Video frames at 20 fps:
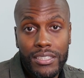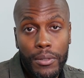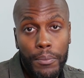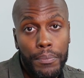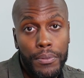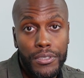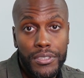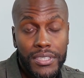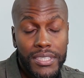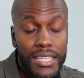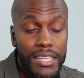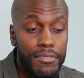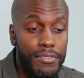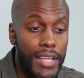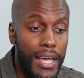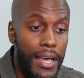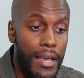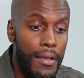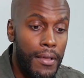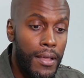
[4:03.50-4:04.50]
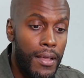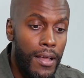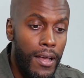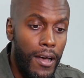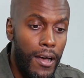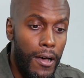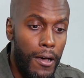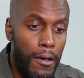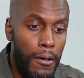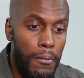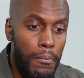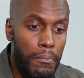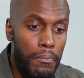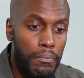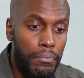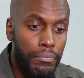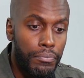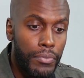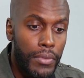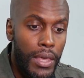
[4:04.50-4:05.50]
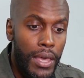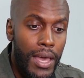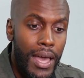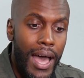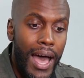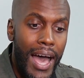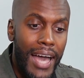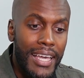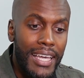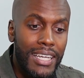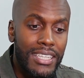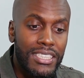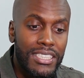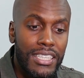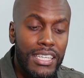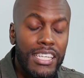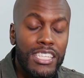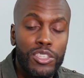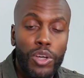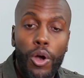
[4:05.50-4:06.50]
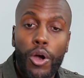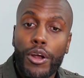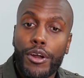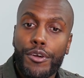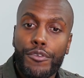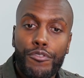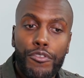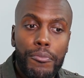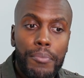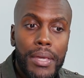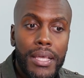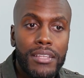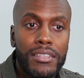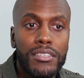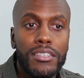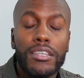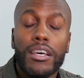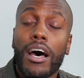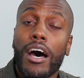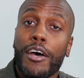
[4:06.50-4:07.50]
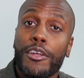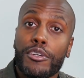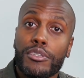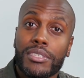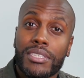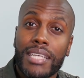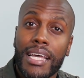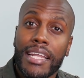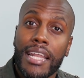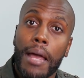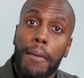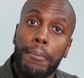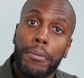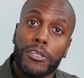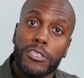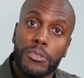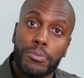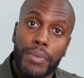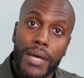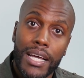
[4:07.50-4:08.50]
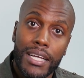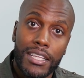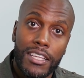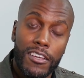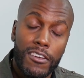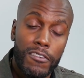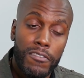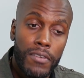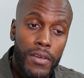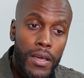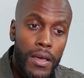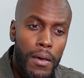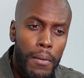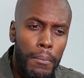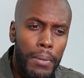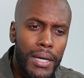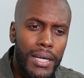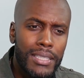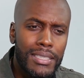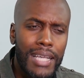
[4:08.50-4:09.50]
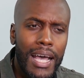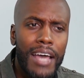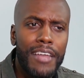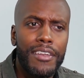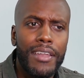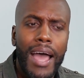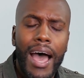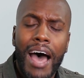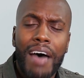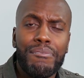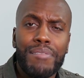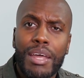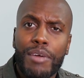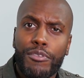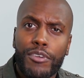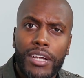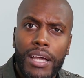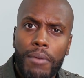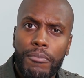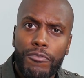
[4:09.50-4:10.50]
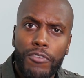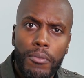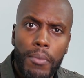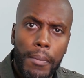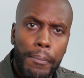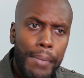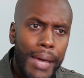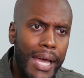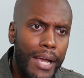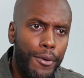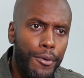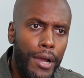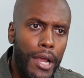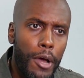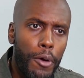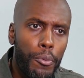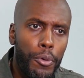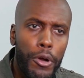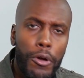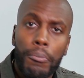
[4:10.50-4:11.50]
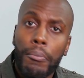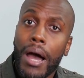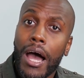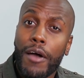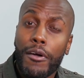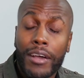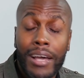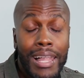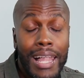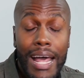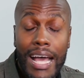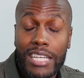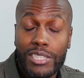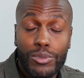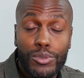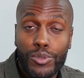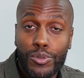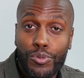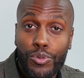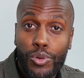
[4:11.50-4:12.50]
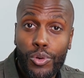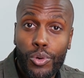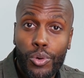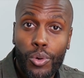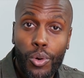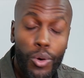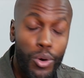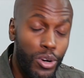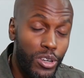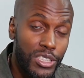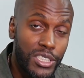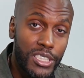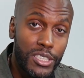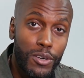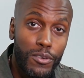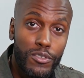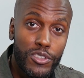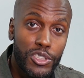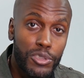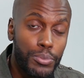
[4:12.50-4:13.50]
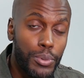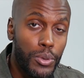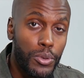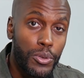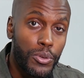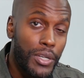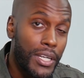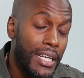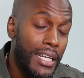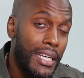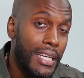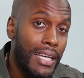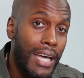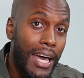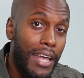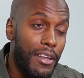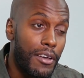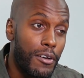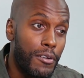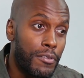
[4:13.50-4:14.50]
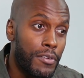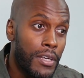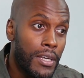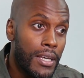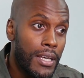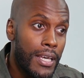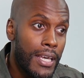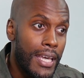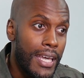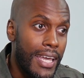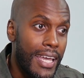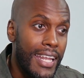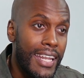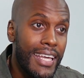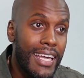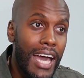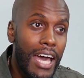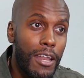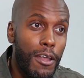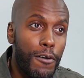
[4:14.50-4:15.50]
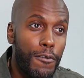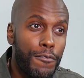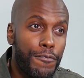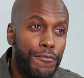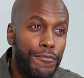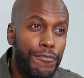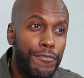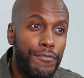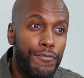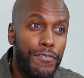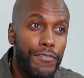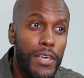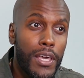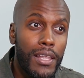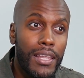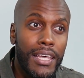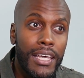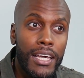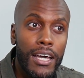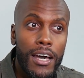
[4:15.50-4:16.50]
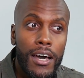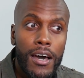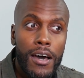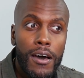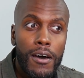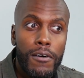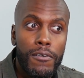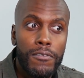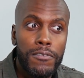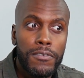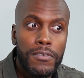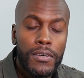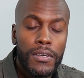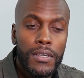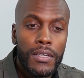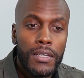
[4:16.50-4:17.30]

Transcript: to perceive that um, i guess it's harder for me to understand that perspective because i i never come from a background where my glass was full or a silver spoon or any kind of any kind of feeling of